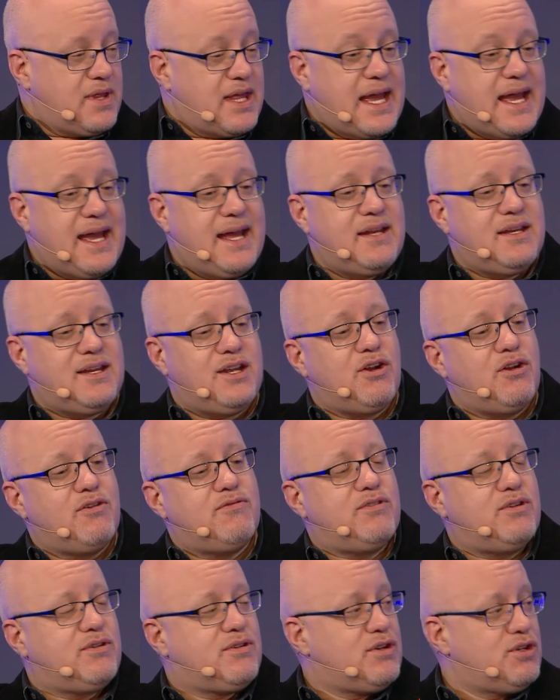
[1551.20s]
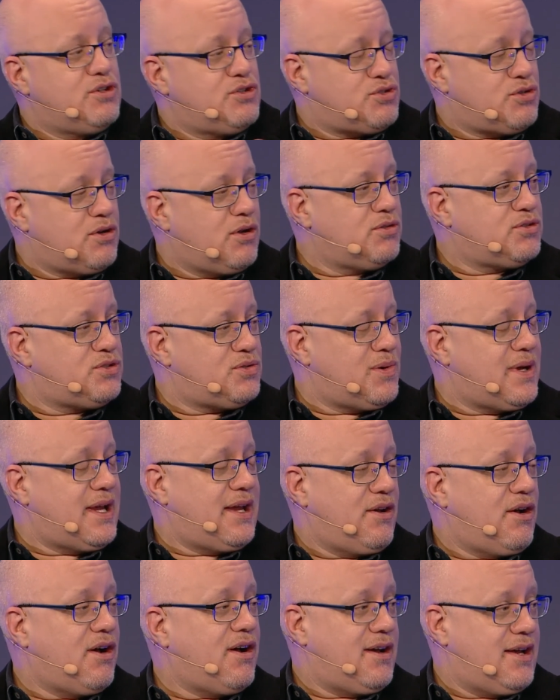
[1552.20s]
with handing over control to
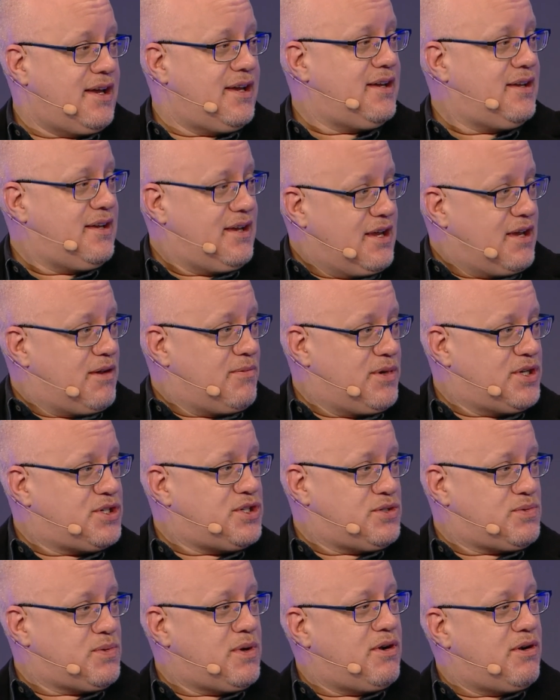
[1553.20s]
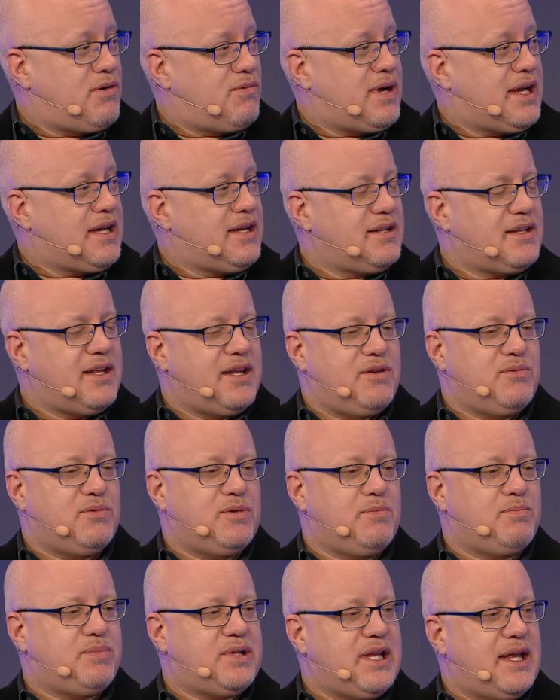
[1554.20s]
AI, which is where a regulator
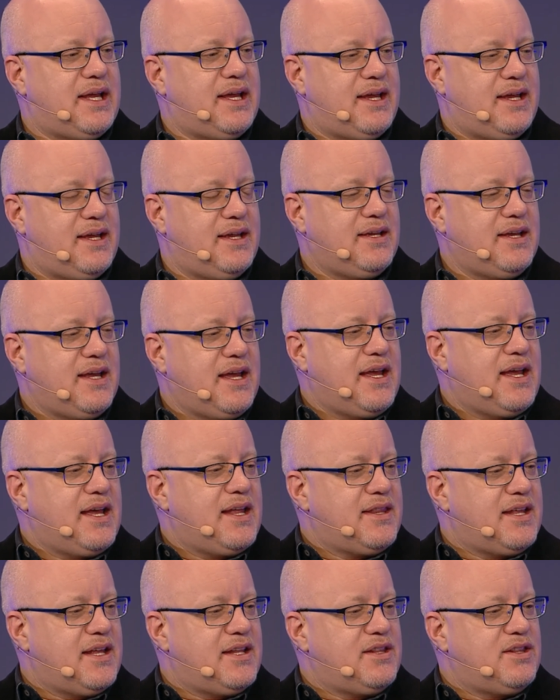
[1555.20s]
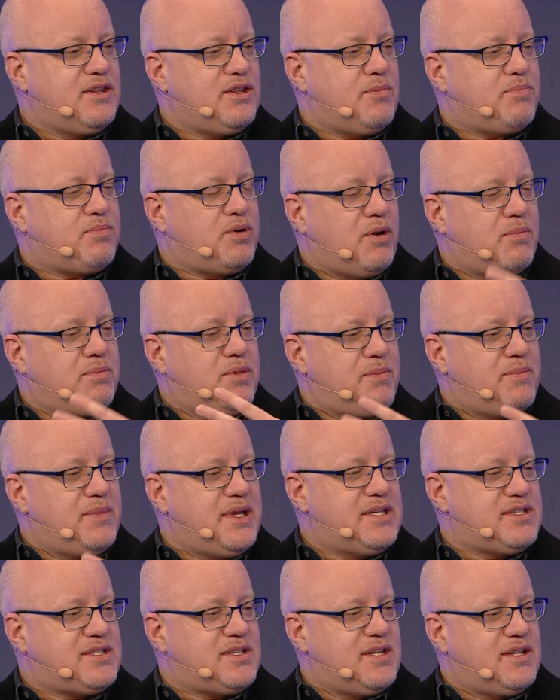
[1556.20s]
would play, then the problem
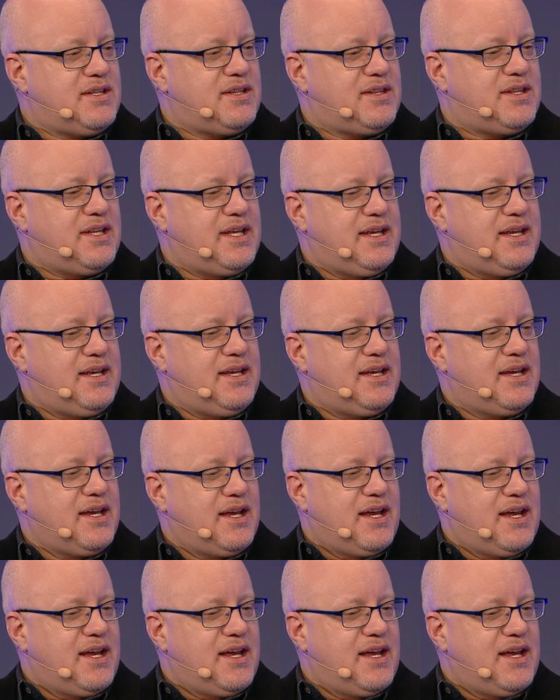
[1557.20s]
is that the